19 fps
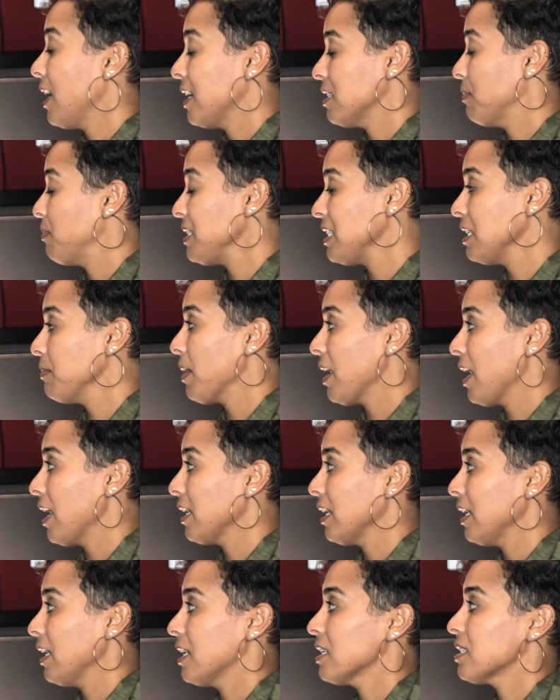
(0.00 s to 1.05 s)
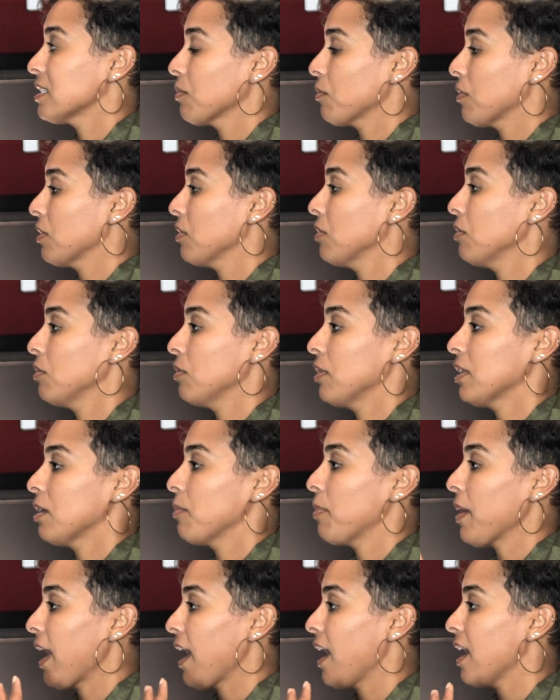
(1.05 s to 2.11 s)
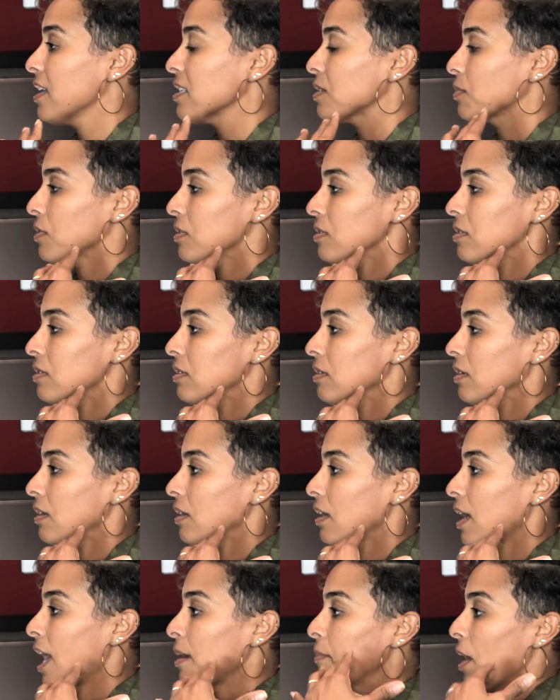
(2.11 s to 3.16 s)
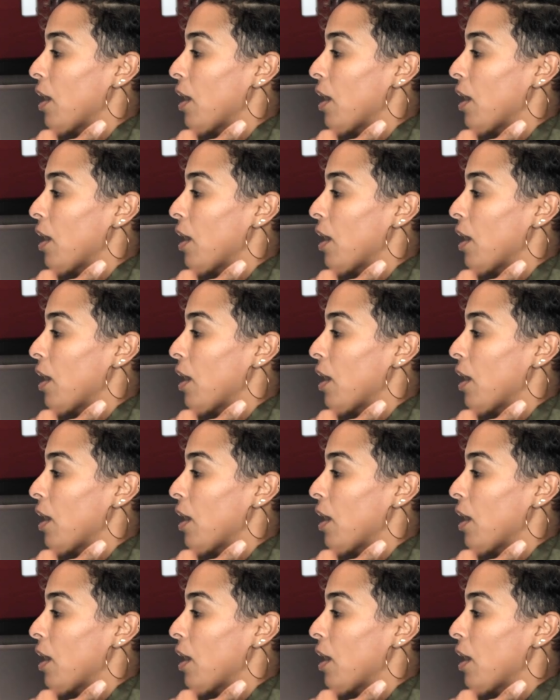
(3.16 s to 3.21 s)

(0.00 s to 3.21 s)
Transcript: as a busybody, as someone who in the past was had